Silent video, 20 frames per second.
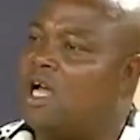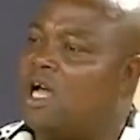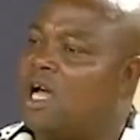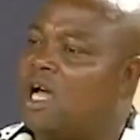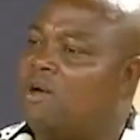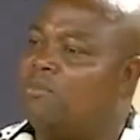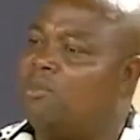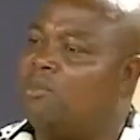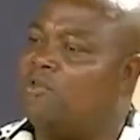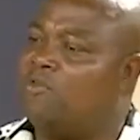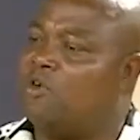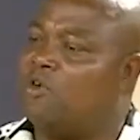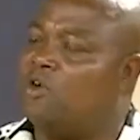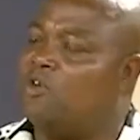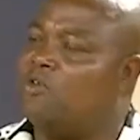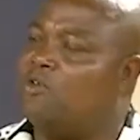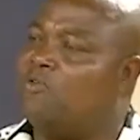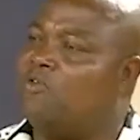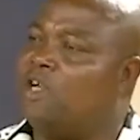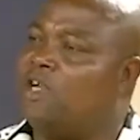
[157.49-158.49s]
And before
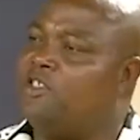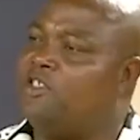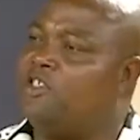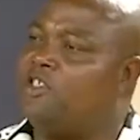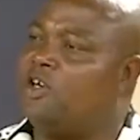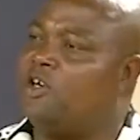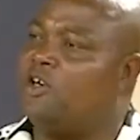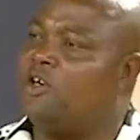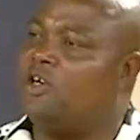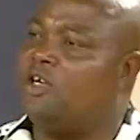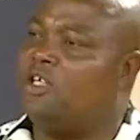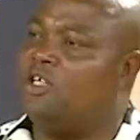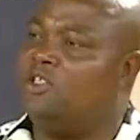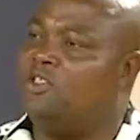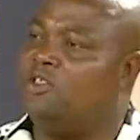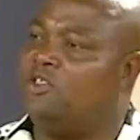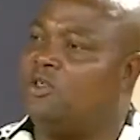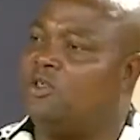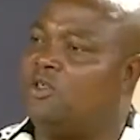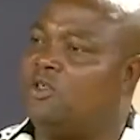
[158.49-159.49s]
you venture
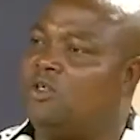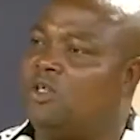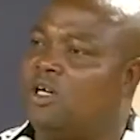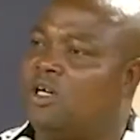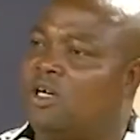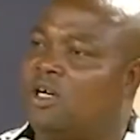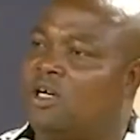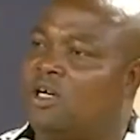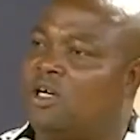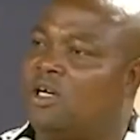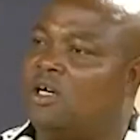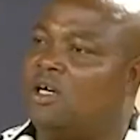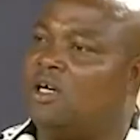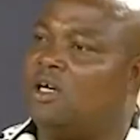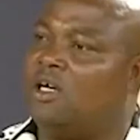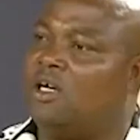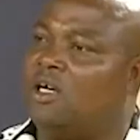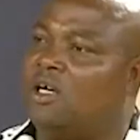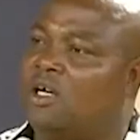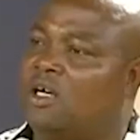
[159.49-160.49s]
into
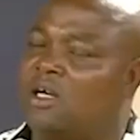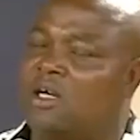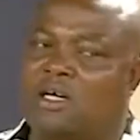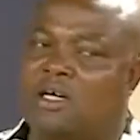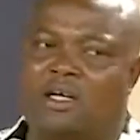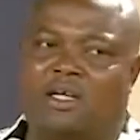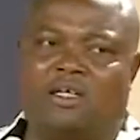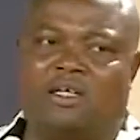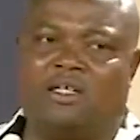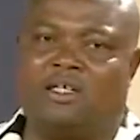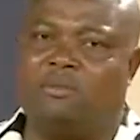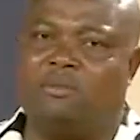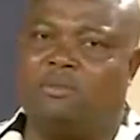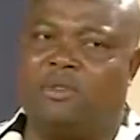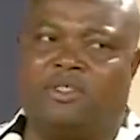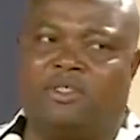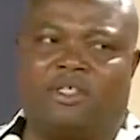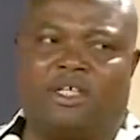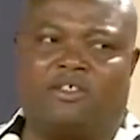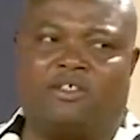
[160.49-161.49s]
the
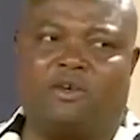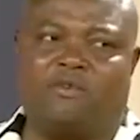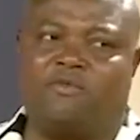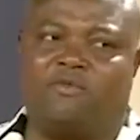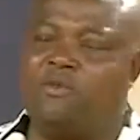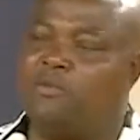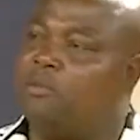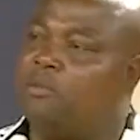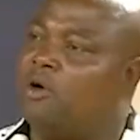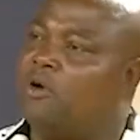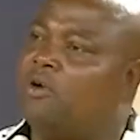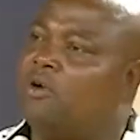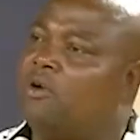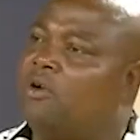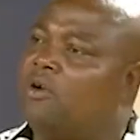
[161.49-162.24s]
business of football,